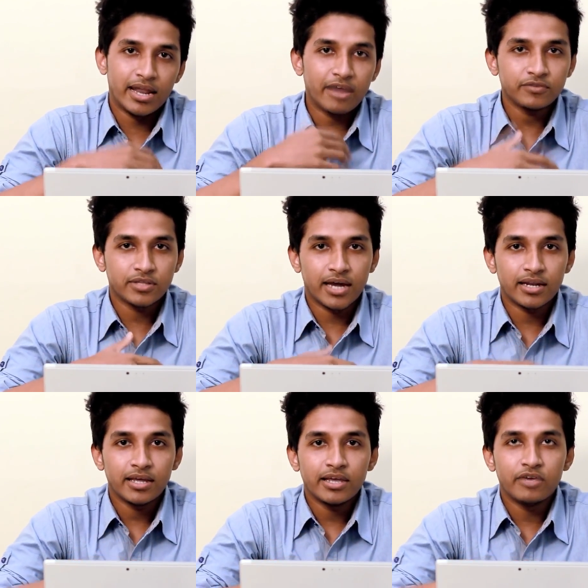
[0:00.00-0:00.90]
And after
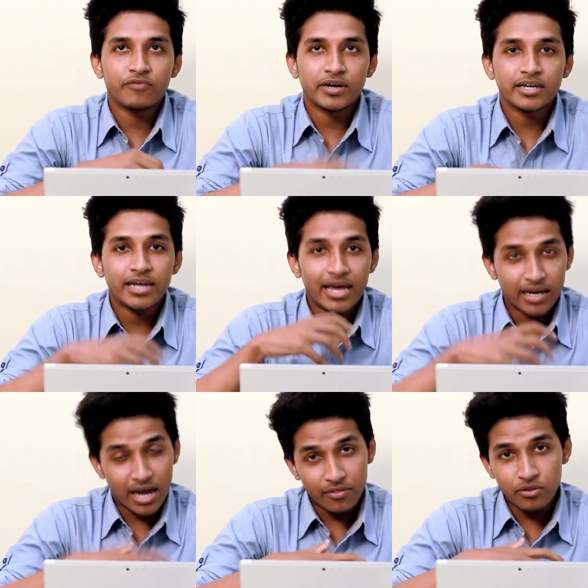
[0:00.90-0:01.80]
that, he funded
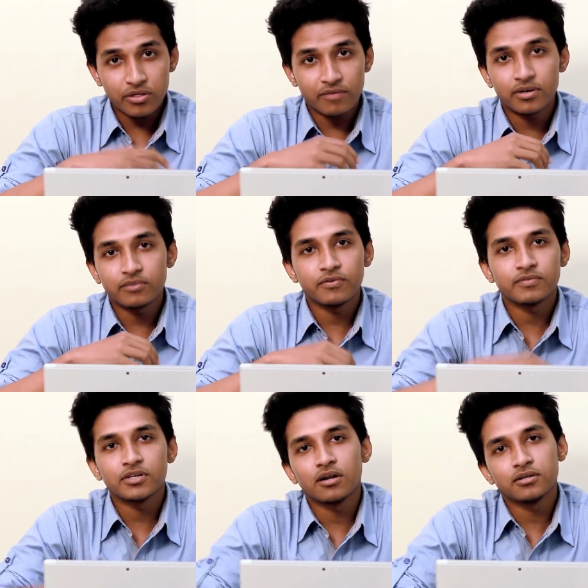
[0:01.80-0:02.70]
another
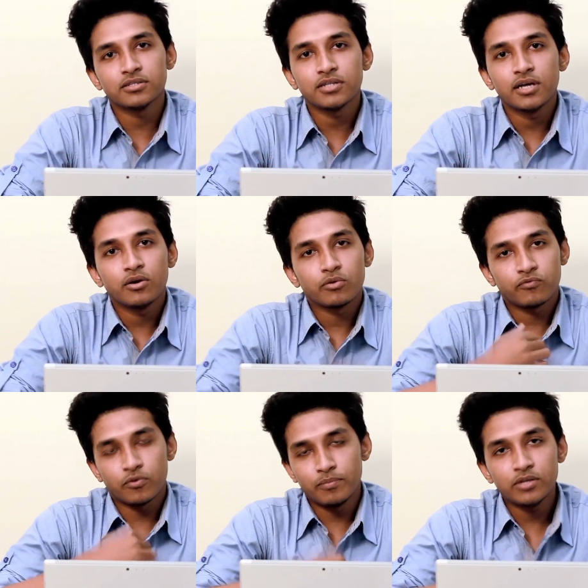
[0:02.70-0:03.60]
$750
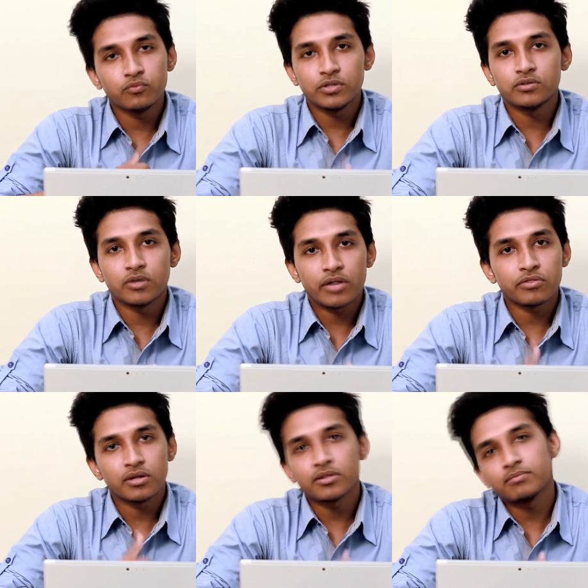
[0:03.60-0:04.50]
for me to withdraw
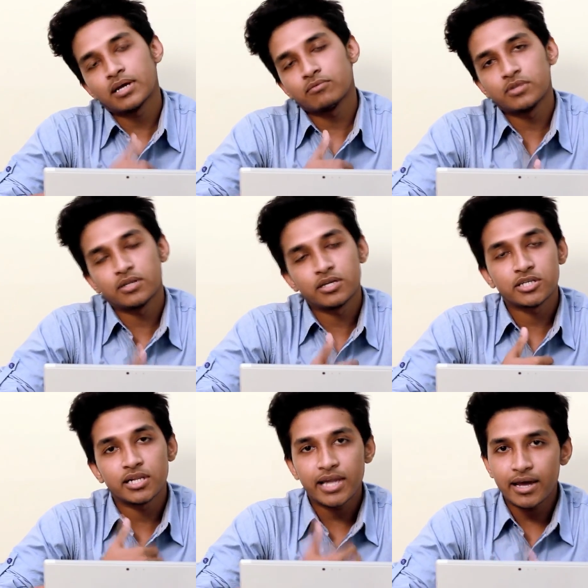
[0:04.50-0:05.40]
as soon as I'm done with the
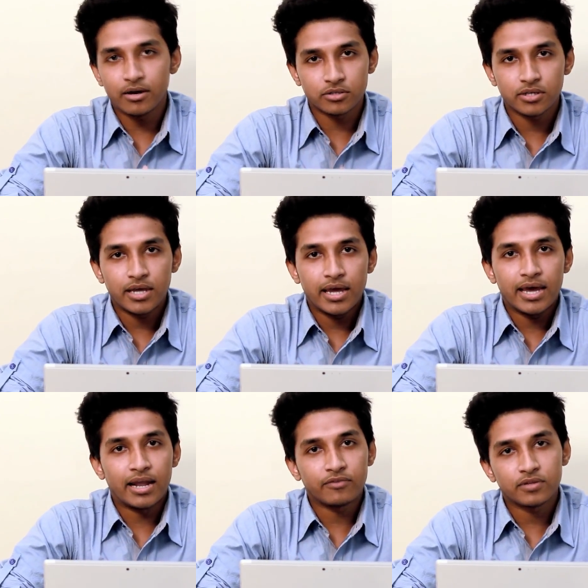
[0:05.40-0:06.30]
initial layout.
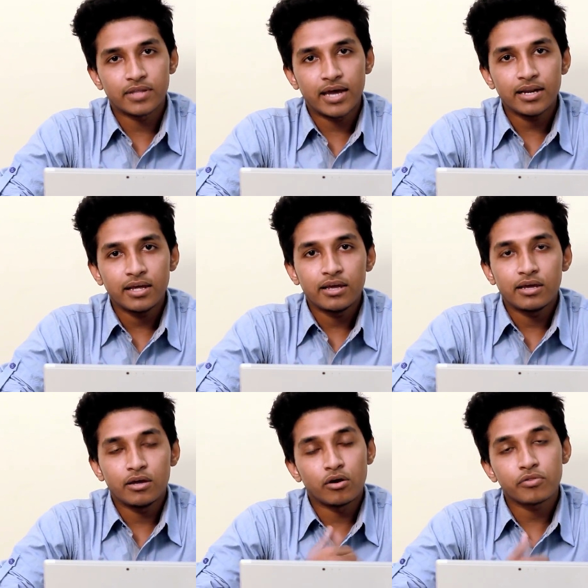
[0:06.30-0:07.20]
And after
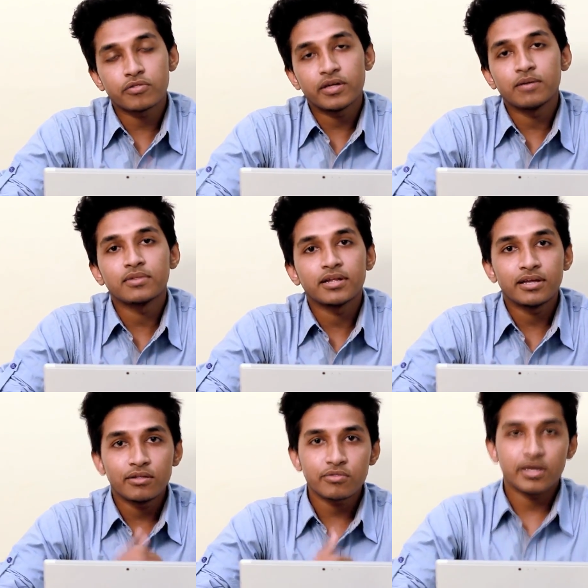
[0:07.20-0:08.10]
that, he also said
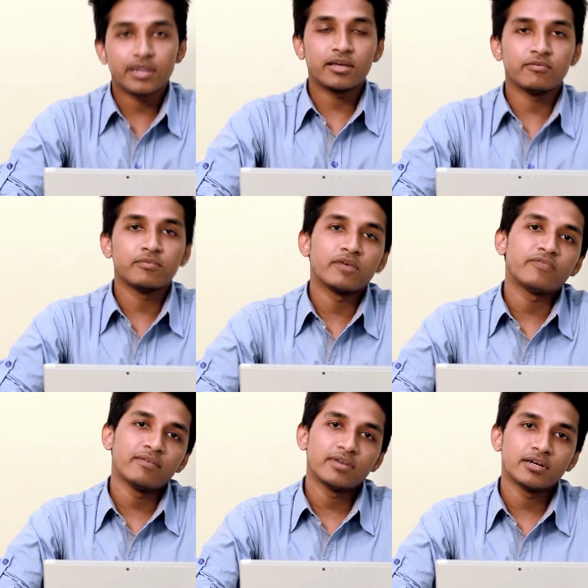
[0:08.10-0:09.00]
that he's gonna give me a
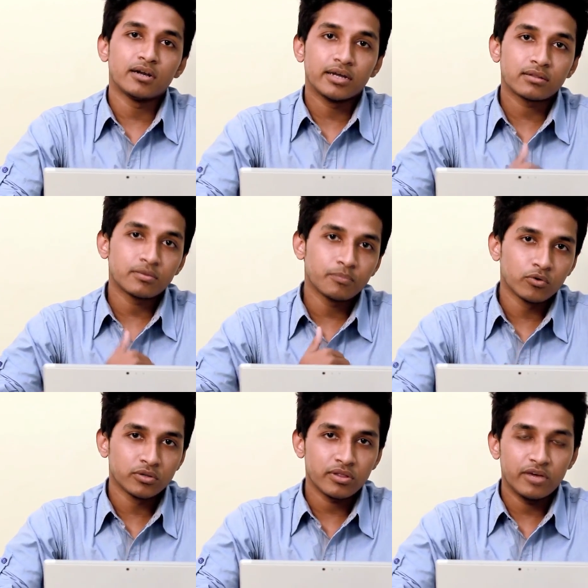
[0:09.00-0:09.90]
$500 extra
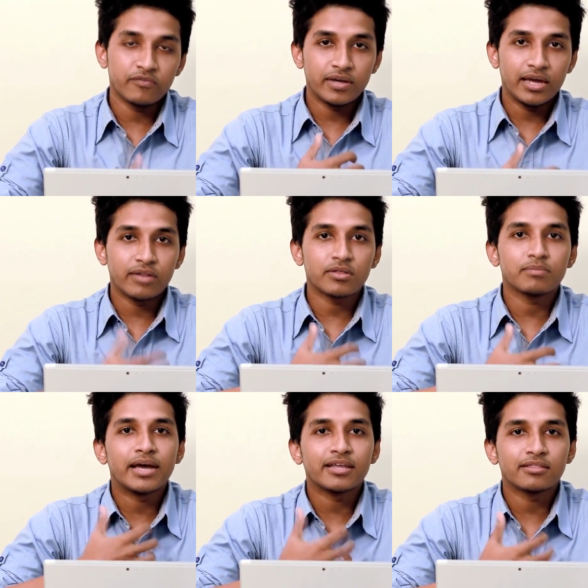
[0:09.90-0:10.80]
bonus if he ends
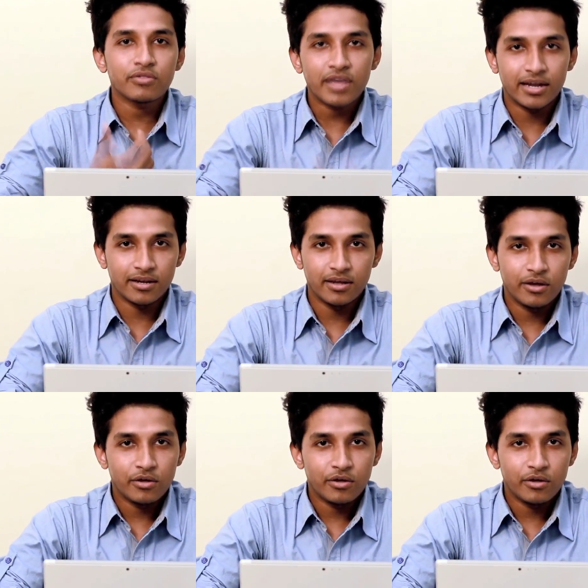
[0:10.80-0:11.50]
up liking the site.